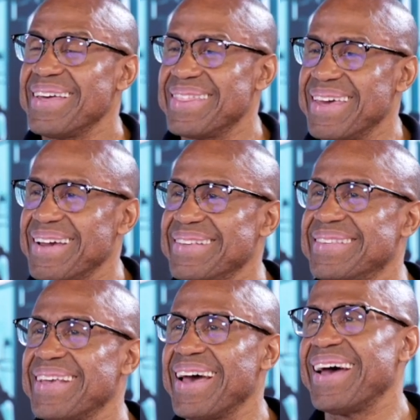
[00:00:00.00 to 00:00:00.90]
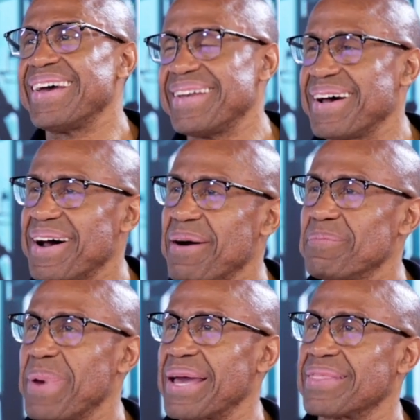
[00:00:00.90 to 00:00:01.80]
They said,
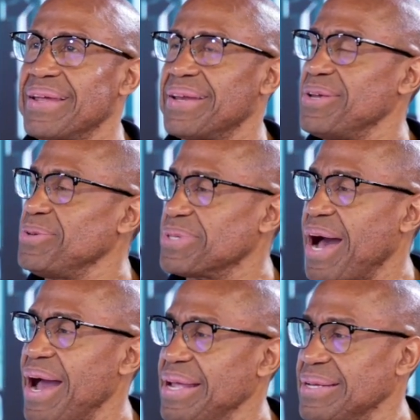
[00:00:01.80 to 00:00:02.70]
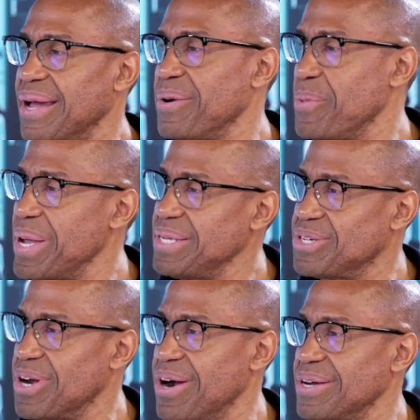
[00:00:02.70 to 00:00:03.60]
back then they used height and weight
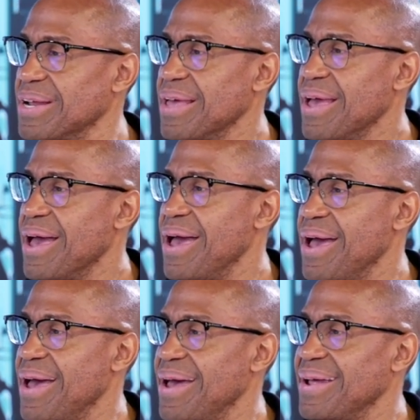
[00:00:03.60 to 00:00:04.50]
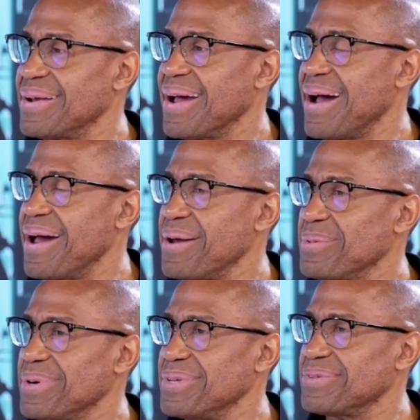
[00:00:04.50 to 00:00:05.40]
chart. And I
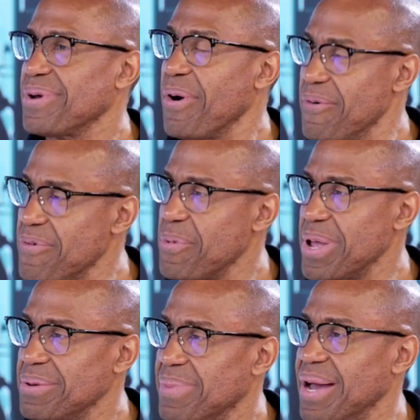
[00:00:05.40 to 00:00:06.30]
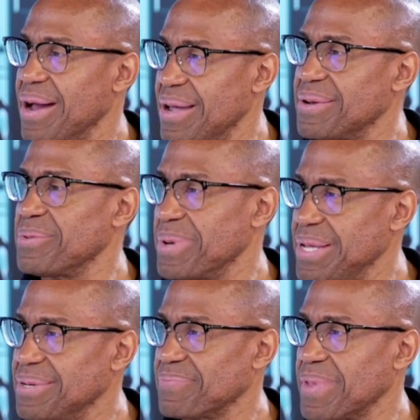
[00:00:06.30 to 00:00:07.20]
was overweight by height and
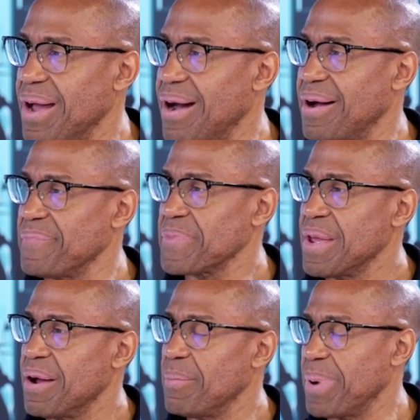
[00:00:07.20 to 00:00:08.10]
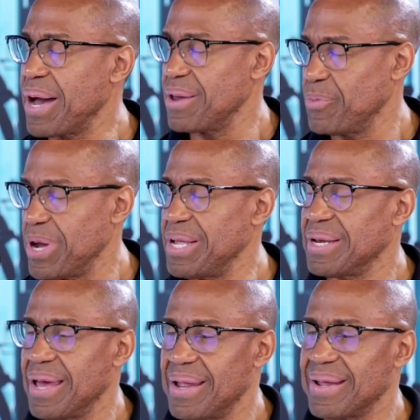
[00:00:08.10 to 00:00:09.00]
weight, by weight,
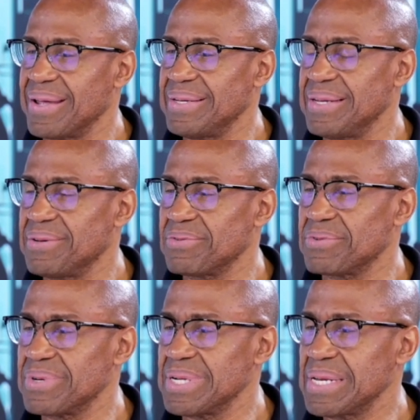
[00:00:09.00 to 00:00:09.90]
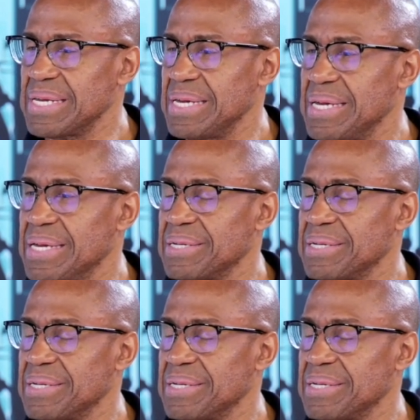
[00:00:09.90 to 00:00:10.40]
and I didn't really,